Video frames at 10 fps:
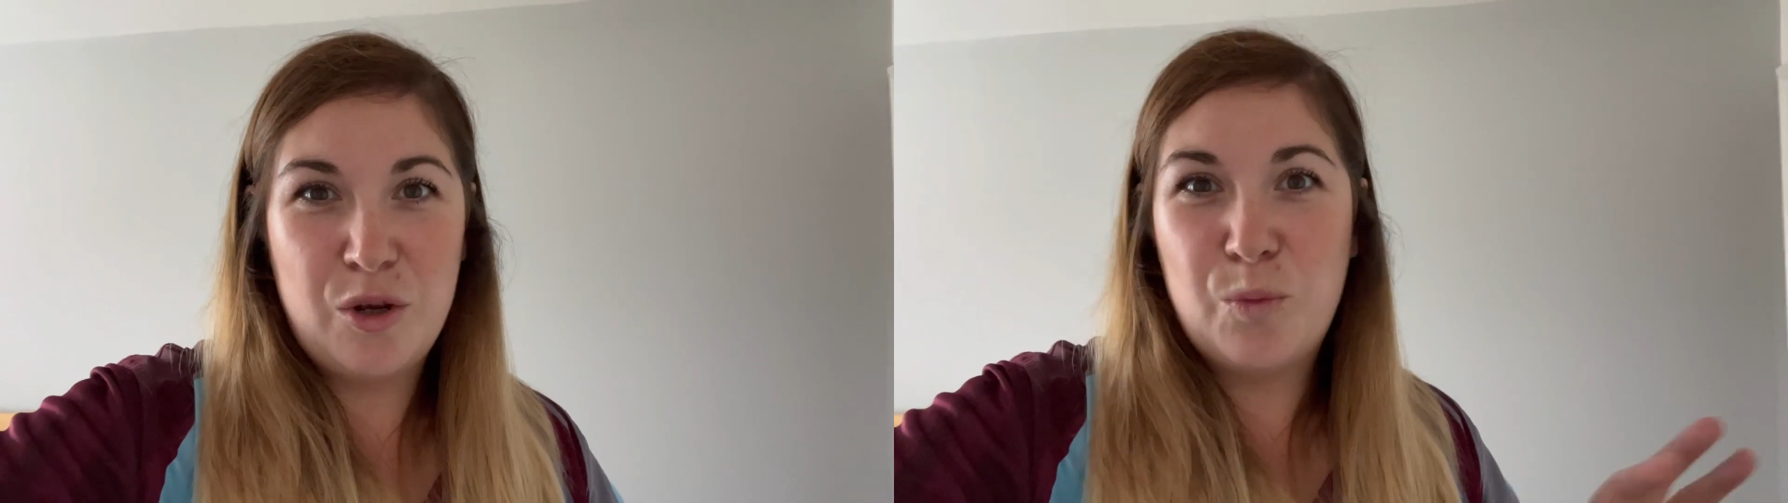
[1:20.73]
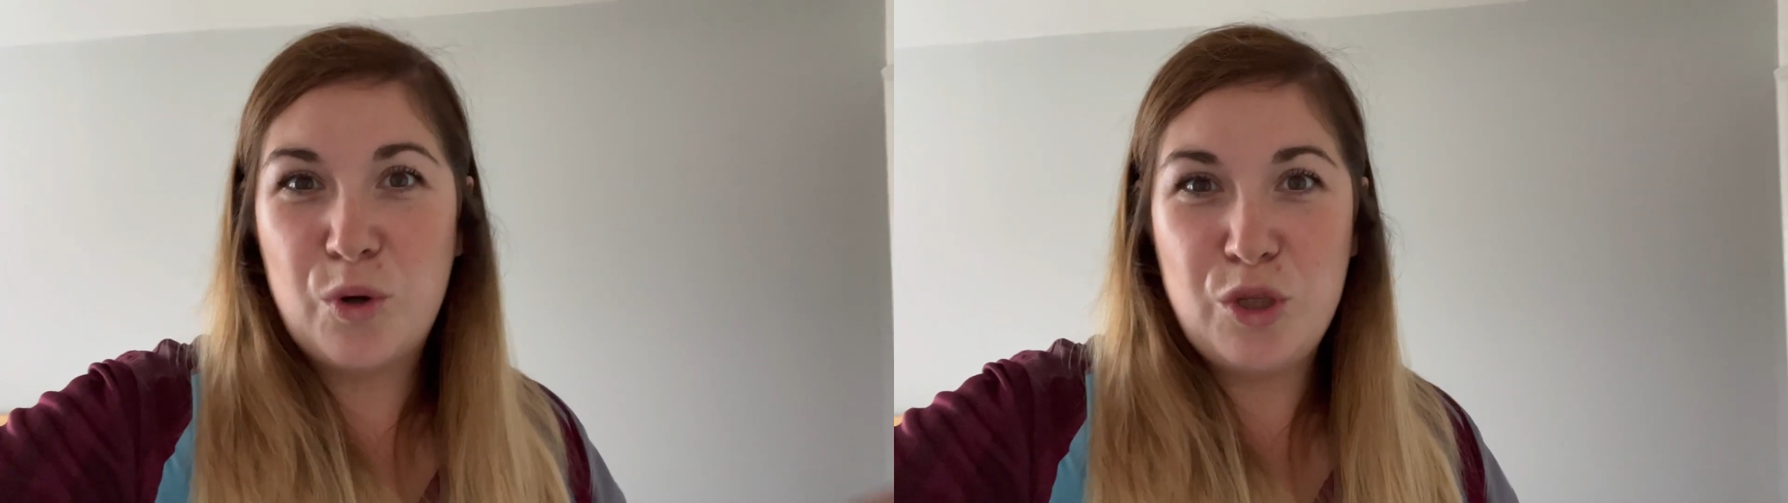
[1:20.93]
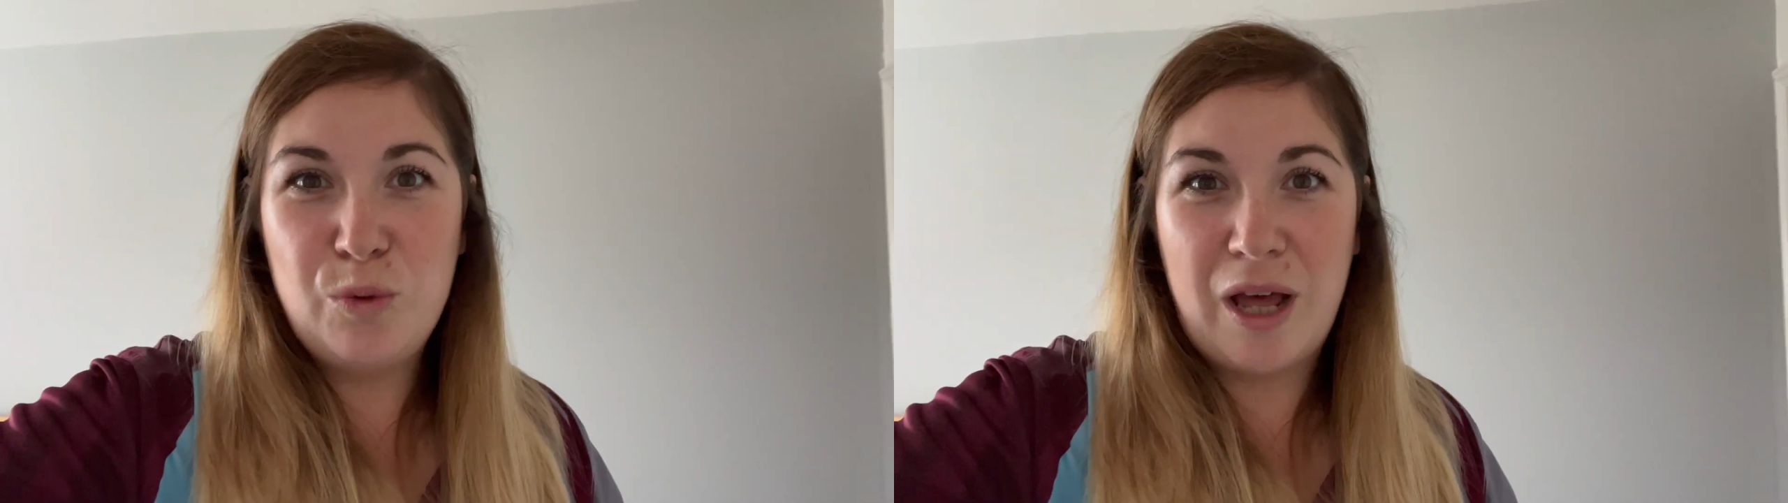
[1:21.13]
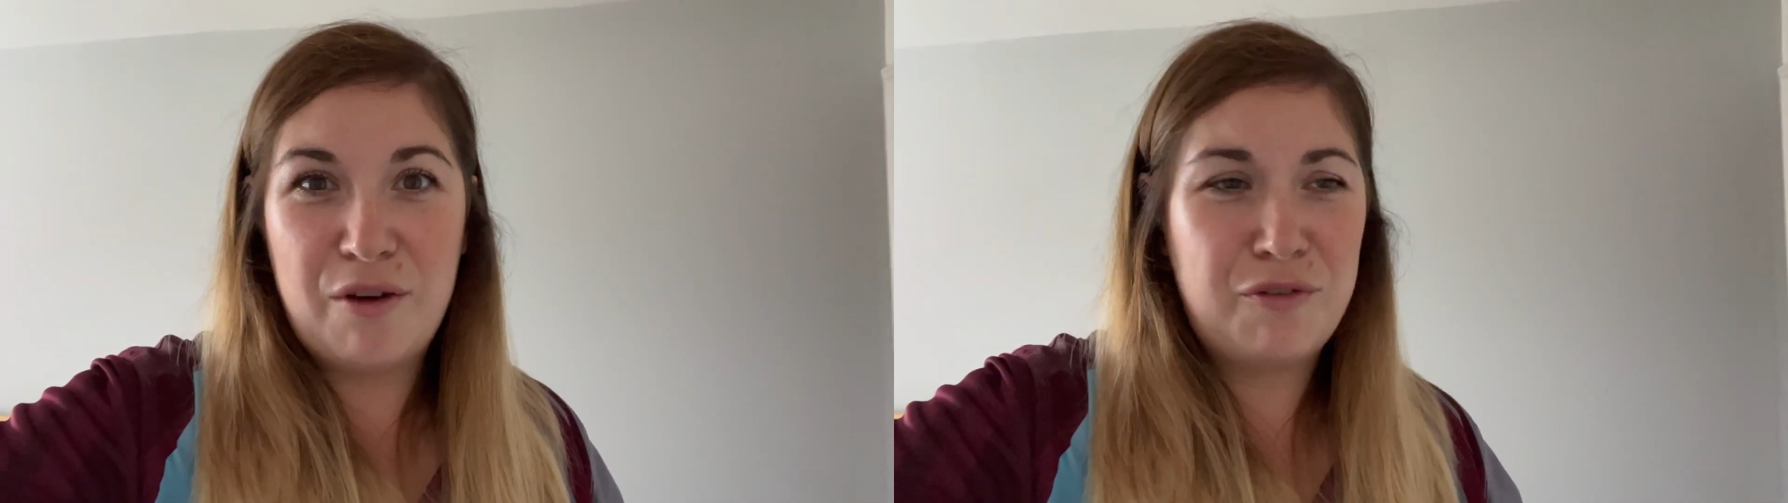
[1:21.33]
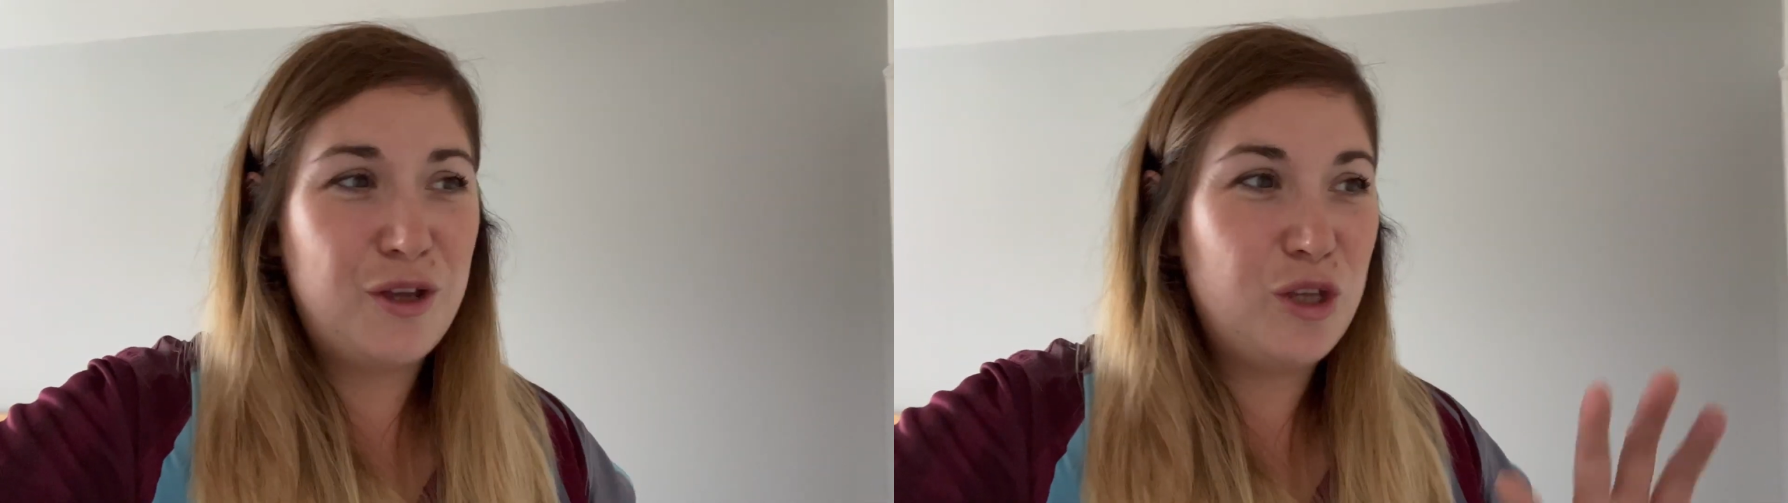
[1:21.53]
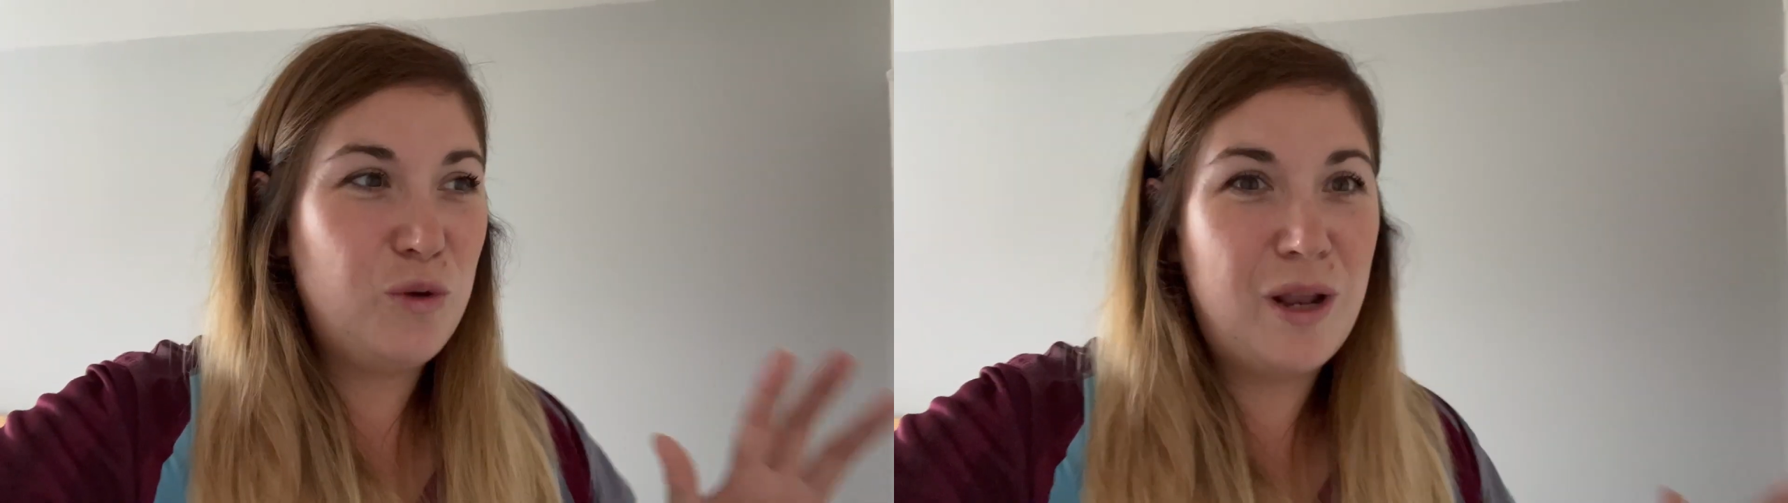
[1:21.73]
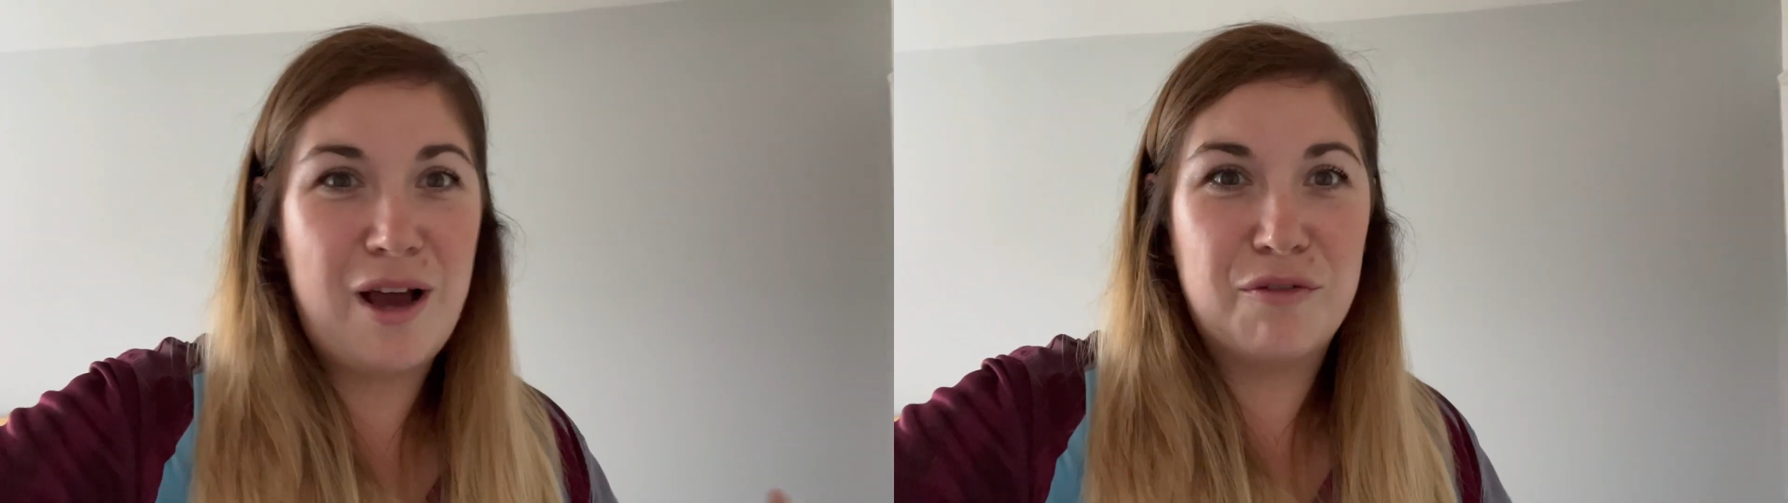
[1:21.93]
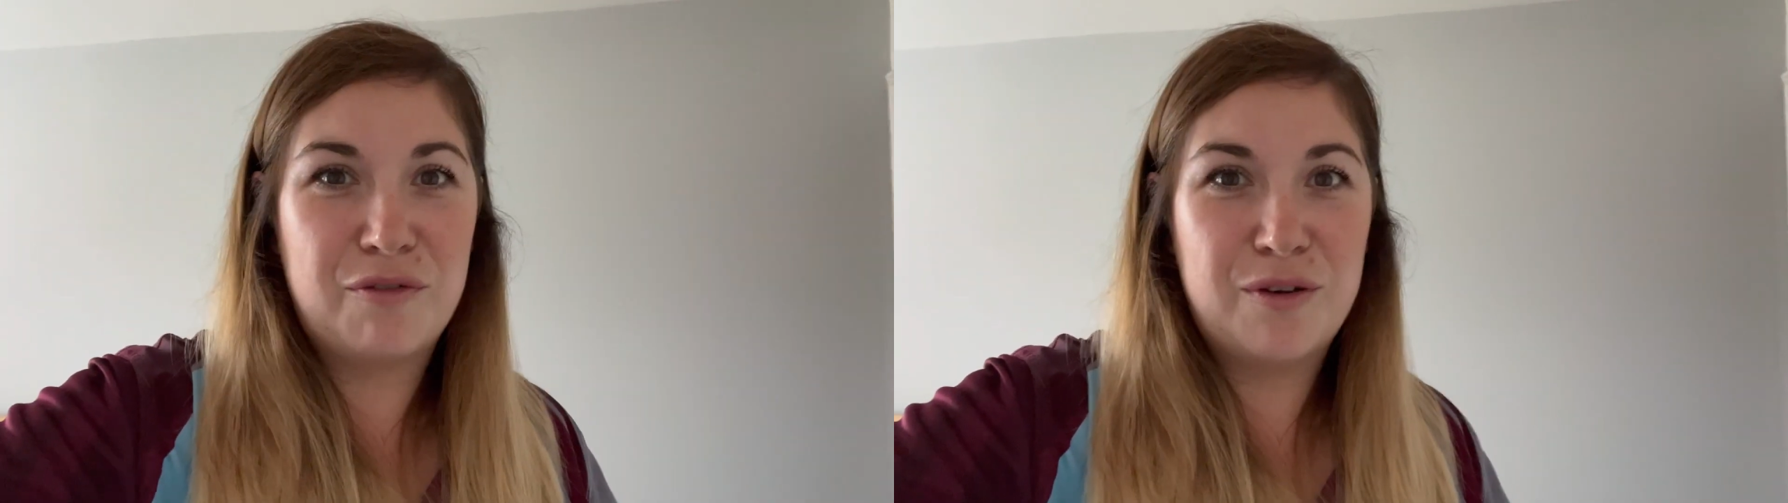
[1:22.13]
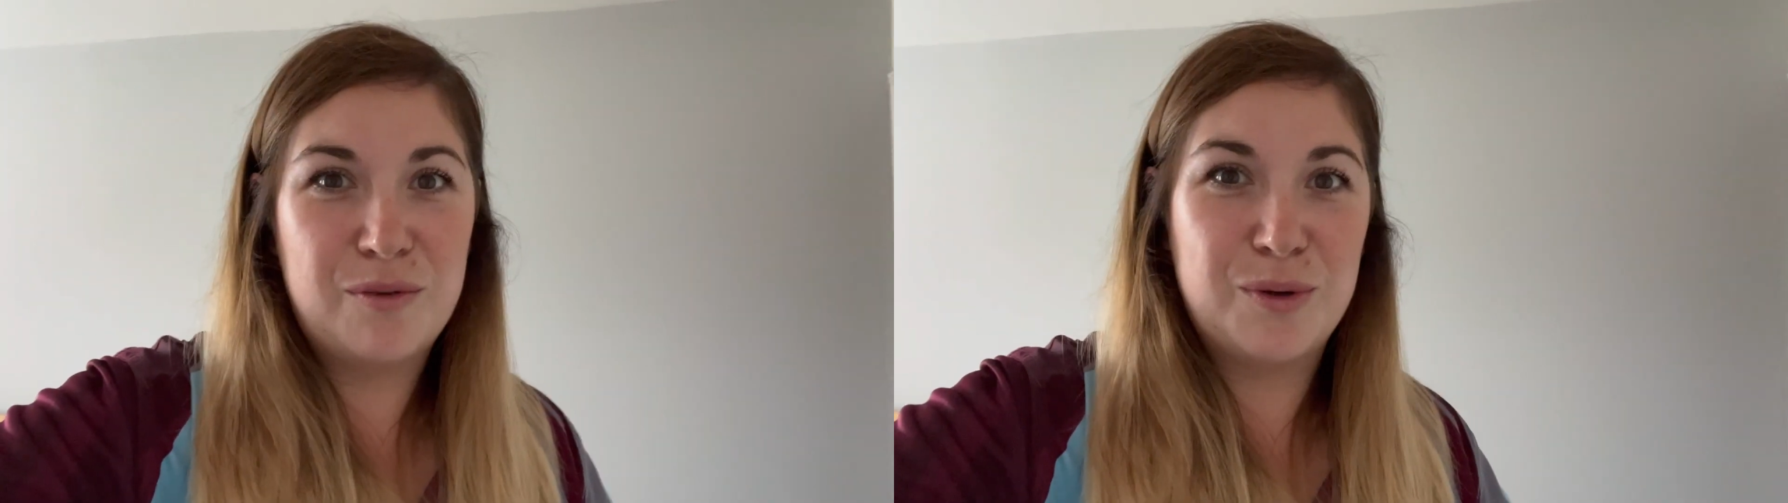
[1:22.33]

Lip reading: What you love, you love.